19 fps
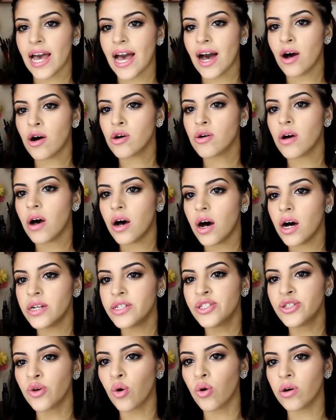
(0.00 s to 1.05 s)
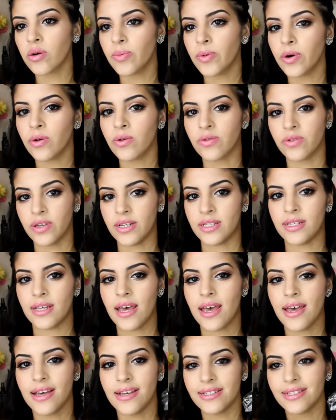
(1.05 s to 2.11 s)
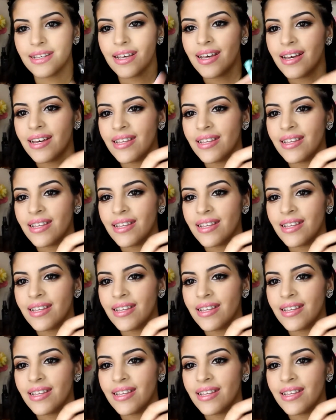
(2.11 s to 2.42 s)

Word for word: how adorable this is.